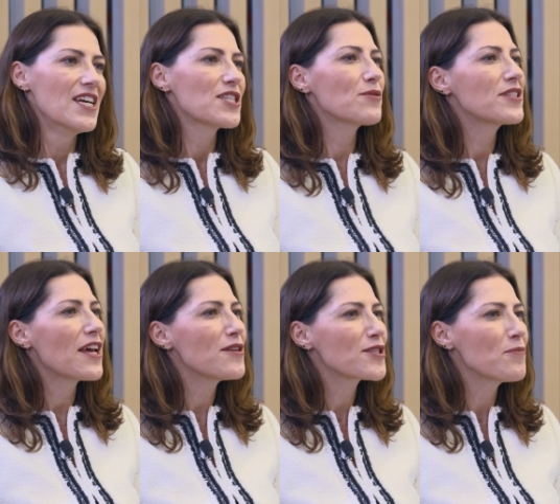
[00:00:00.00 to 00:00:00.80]
So
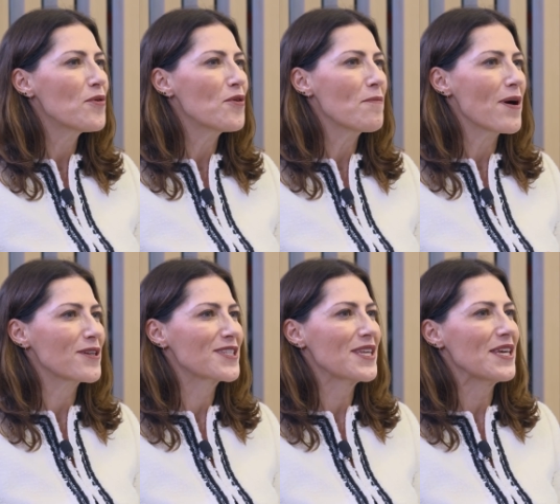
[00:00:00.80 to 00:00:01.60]
tell us more
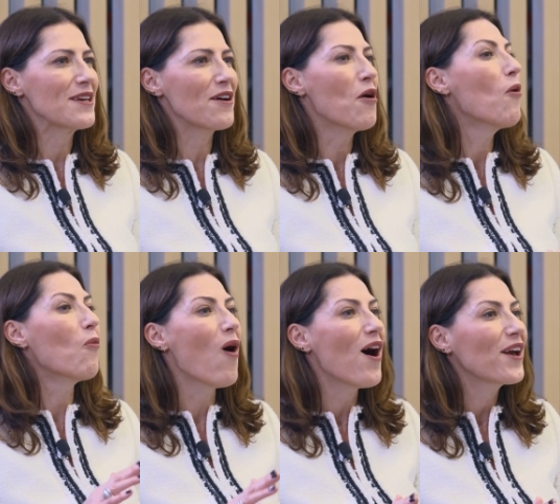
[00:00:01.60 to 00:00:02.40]
about the uh,
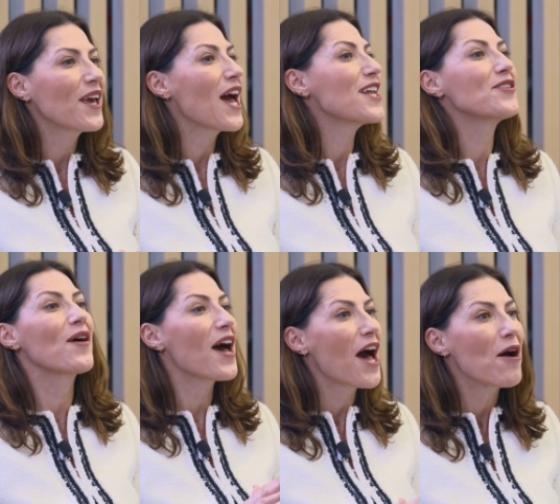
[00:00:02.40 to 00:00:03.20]
why and the
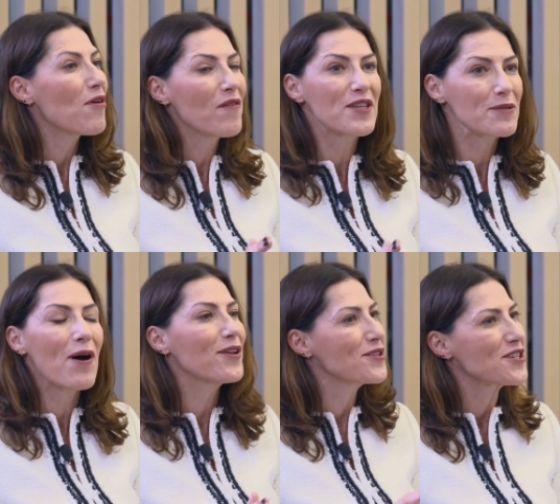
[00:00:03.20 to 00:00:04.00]
how of this
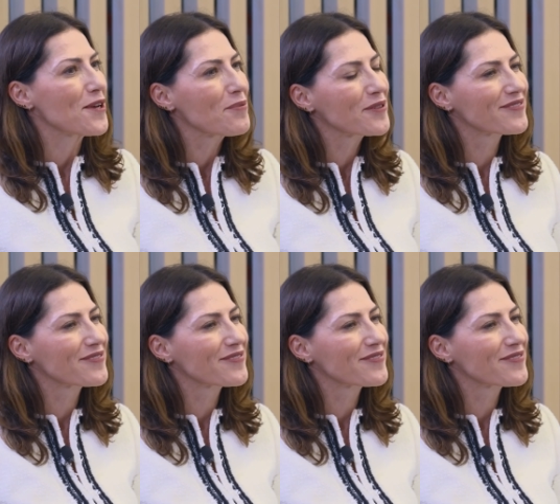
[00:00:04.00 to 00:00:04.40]
partnership.